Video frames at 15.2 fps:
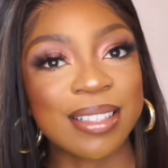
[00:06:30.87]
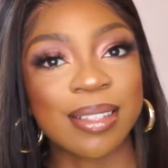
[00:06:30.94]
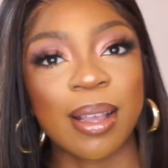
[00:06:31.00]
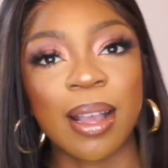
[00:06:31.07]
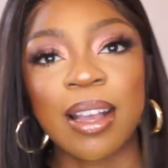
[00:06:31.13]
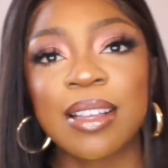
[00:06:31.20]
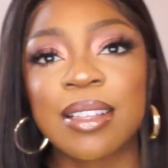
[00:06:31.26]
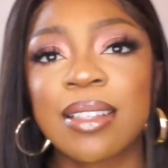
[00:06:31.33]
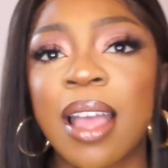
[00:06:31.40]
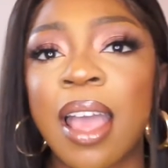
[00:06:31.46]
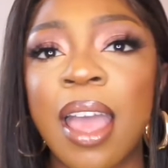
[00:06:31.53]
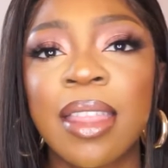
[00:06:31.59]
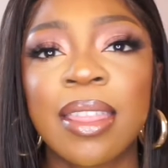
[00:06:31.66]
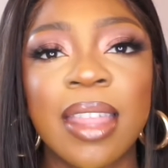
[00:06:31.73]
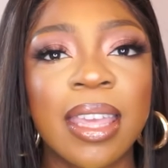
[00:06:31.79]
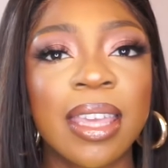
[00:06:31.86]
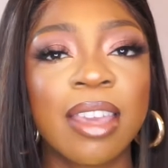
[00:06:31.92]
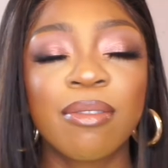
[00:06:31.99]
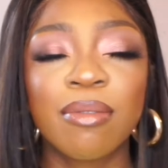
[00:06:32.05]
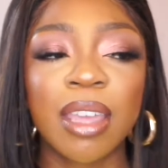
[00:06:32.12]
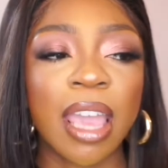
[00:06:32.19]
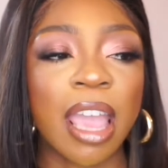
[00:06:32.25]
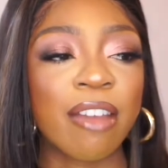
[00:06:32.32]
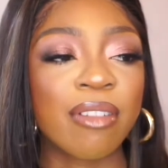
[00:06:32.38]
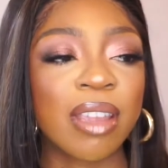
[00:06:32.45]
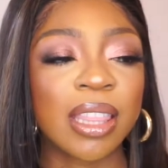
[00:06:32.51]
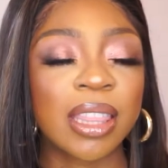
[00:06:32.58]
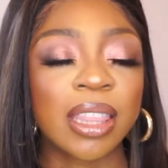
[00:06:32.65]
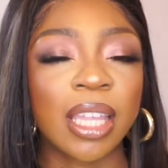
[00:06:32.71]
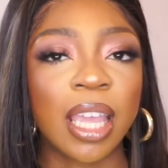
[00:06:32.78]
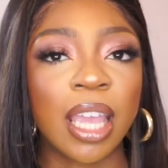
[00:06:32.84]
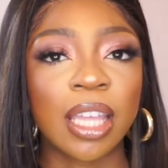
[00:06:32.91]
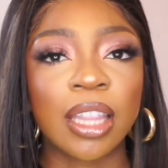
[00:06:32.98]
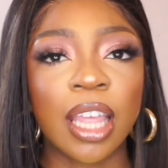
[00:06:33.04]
because they give me everything.